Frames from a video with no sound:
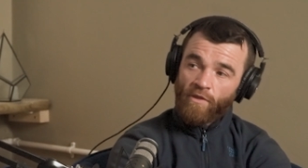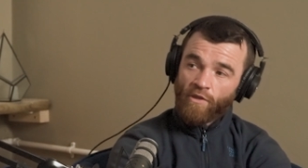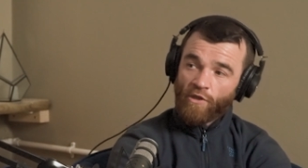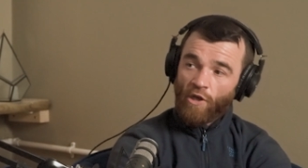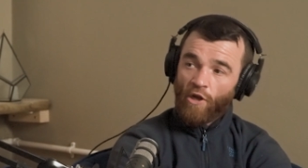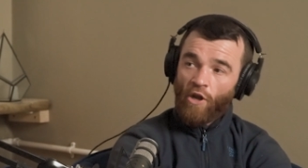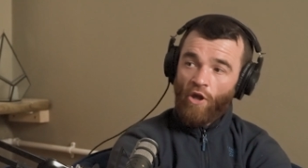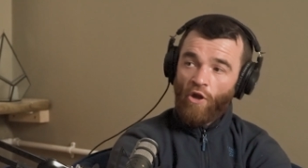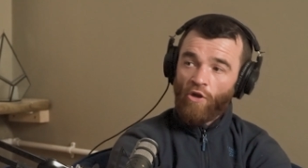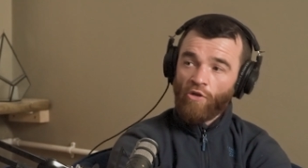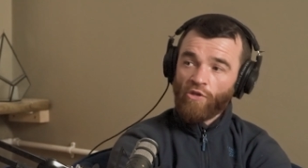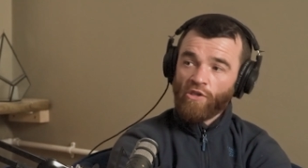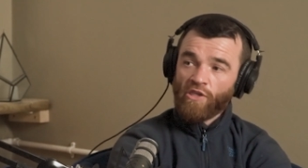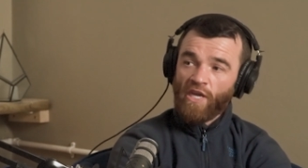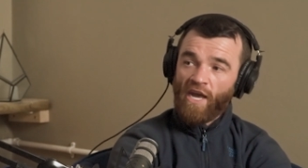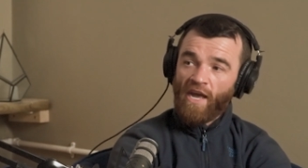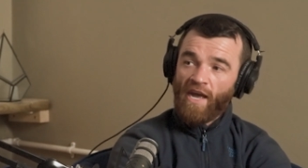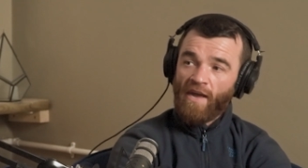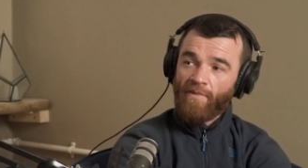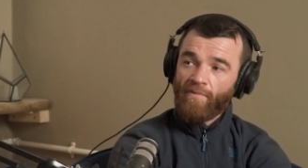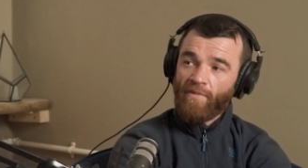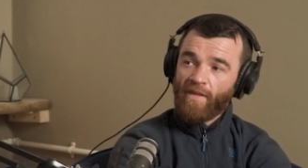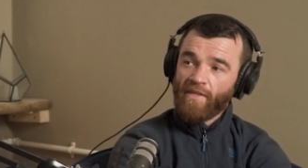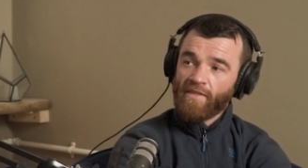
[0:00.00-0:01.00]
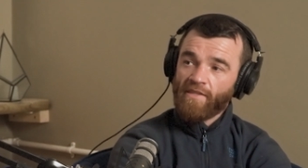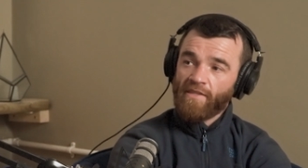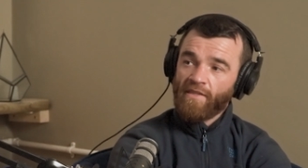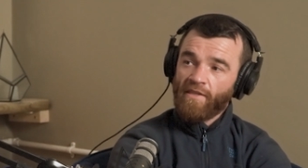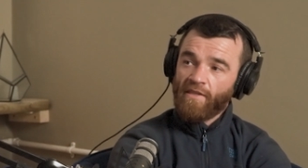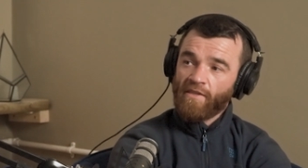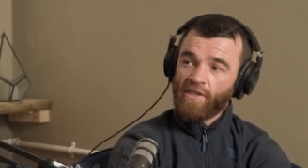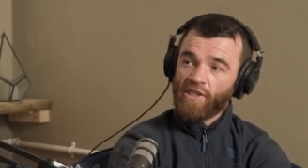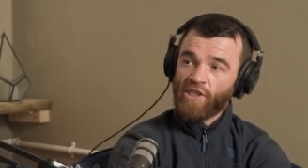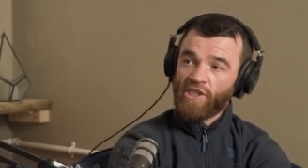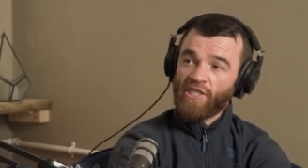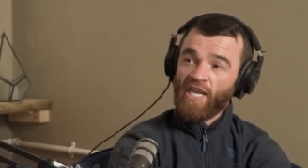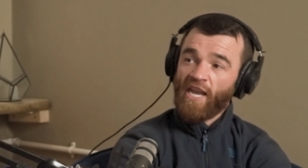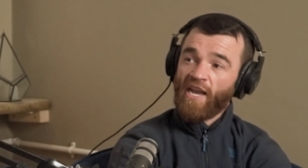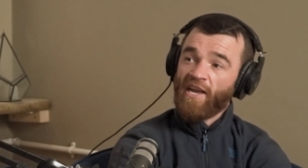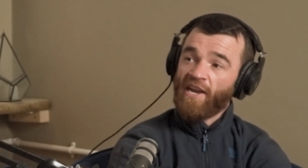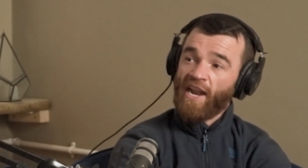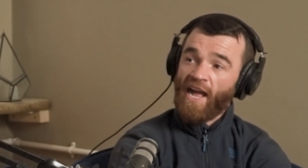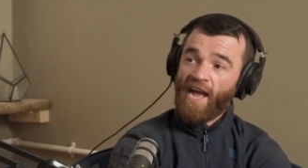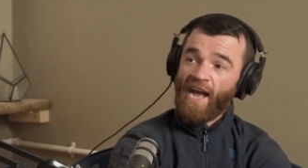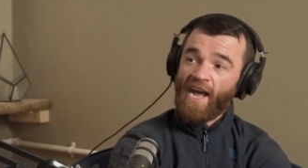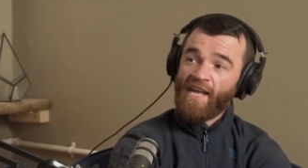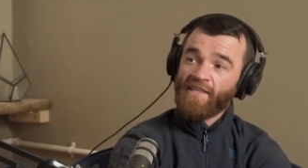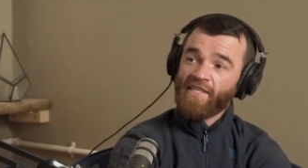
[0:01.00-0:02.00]
It's a long time, lad. To stick
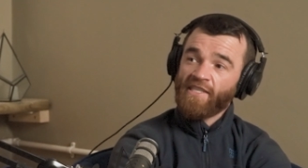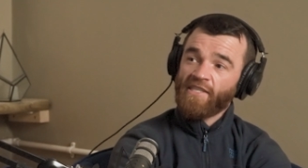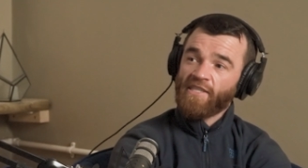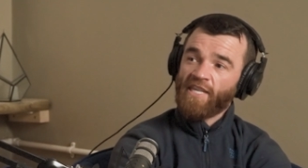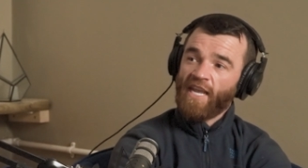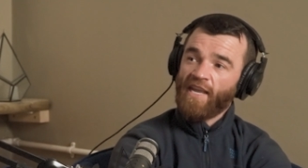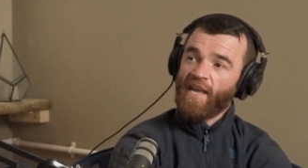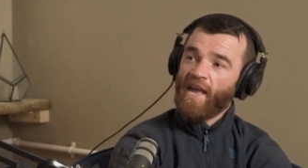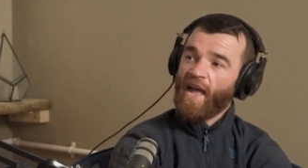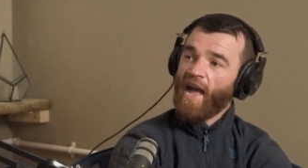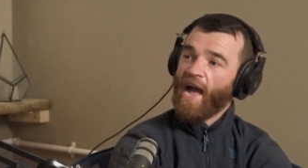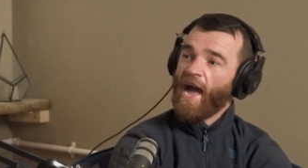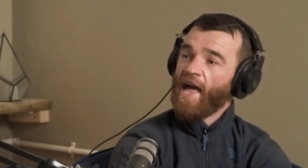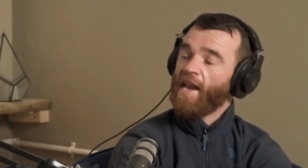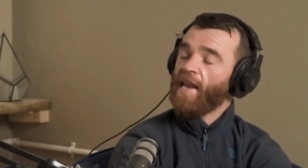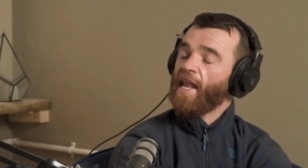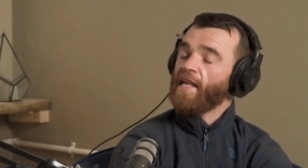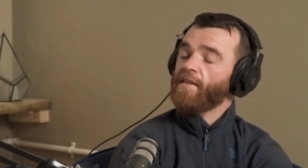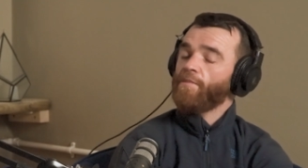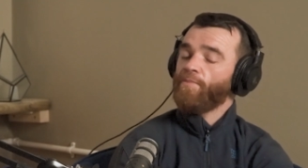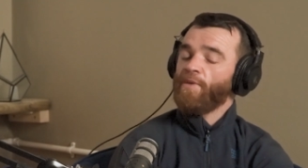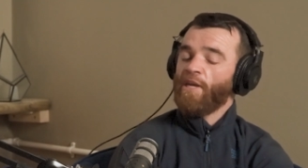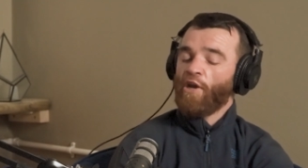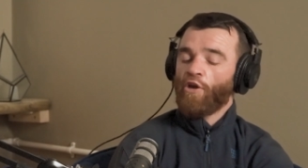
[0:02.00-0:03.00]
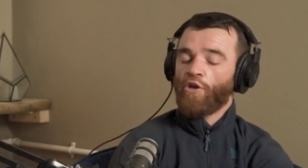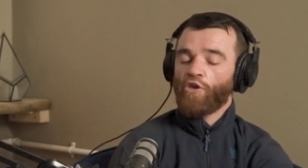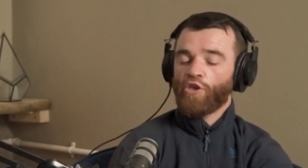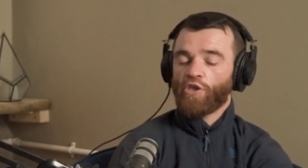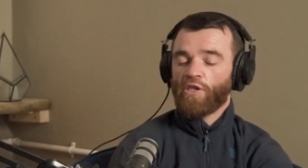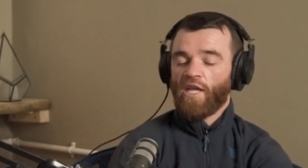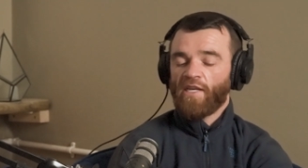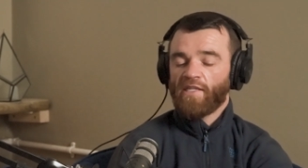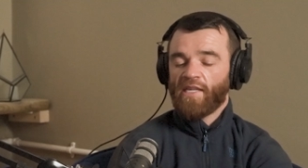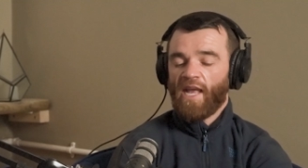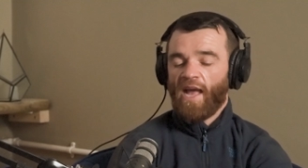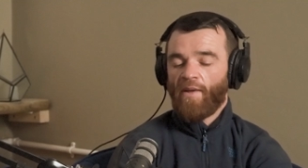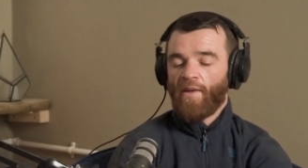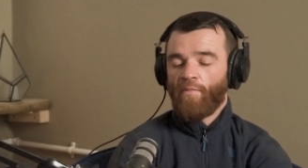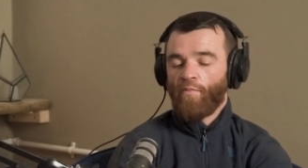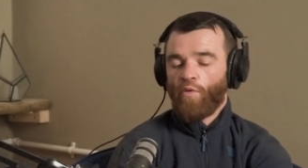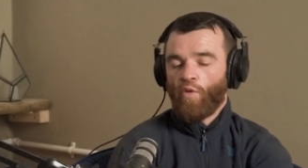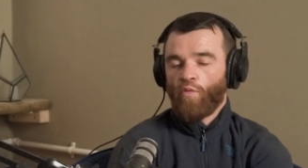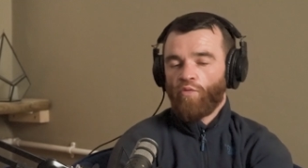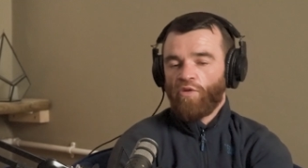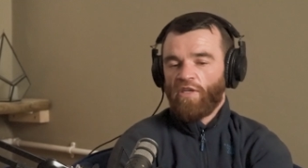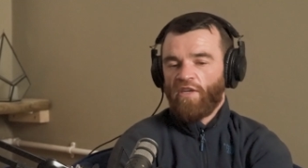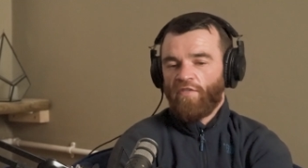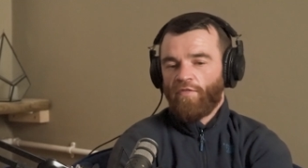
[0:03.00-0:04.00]
around and stay. And, lad, to be honest, lad, I'm only